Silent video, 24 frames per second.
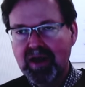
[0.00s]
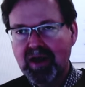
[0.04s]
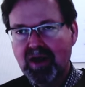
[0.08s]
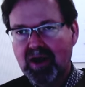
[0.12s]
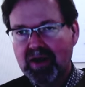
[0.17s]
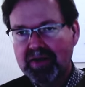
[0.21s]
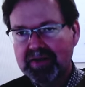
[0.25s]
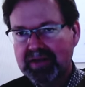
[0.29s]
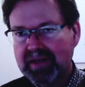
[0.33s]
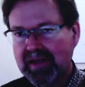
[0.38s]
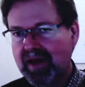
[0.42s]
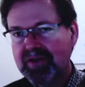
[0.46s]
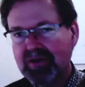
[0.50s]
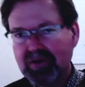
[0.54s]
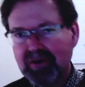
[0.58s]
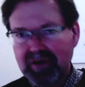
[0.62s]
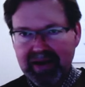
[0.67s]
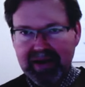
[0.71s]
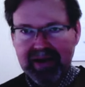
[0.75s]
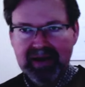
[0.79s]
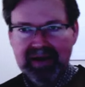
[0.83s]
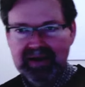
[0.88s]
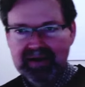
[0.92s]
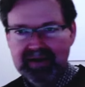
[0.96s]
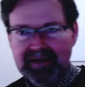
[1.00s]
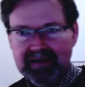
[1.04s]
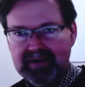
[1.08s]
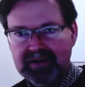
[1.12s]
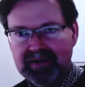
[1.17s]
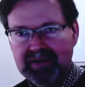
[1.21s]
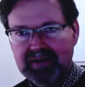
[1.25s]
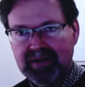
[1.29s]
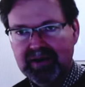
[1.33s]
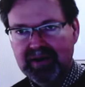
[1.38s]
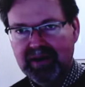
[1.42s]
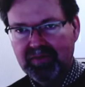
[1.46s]
On the other hand,
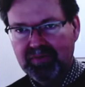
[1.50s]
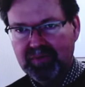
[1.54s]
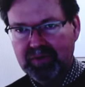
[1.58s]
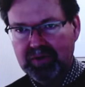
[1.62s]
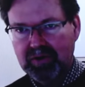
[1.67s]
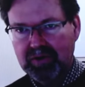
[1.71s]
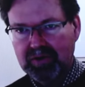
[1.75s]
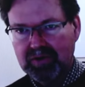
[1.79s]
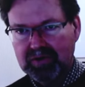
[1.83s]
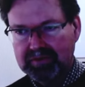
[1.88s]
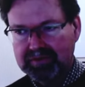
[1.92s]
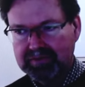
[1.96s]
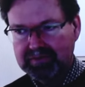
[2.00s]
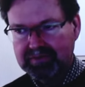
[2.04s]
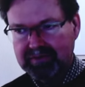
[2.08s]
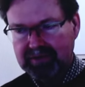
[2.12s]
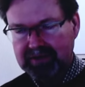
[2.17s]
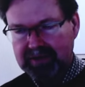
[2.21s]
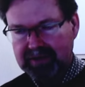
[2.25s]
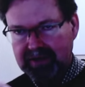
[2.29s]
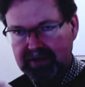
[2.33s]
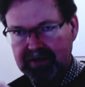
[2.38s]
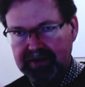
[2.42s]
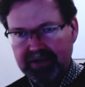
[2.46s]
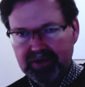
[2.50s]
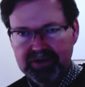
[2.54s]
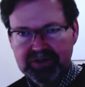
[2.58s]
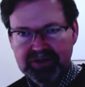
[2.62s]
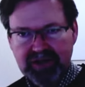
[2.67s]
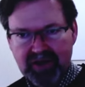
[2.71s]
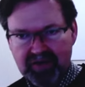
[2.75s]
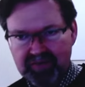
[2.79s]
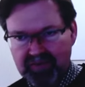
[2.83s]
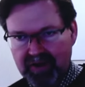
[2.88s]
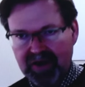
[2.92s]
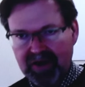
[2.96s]
if you're killing
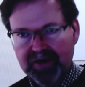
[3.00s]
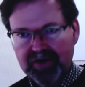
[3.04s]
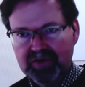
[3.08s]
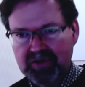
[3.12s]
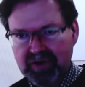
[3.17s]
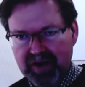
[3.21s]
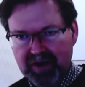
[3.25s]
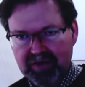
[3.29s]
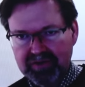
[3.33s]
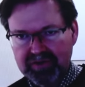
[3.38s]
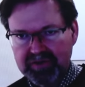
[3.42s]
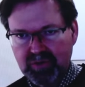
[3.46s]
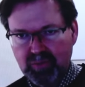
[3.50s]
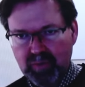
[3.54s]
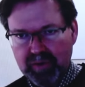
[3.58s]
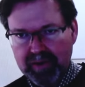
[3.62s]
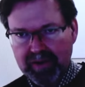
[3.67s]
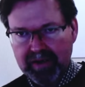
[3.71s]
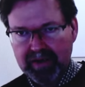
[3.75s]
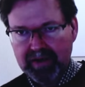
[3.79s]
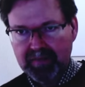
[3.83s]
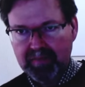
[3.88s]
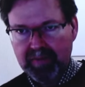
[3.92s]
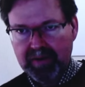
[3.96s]
yourself 100 hours a week,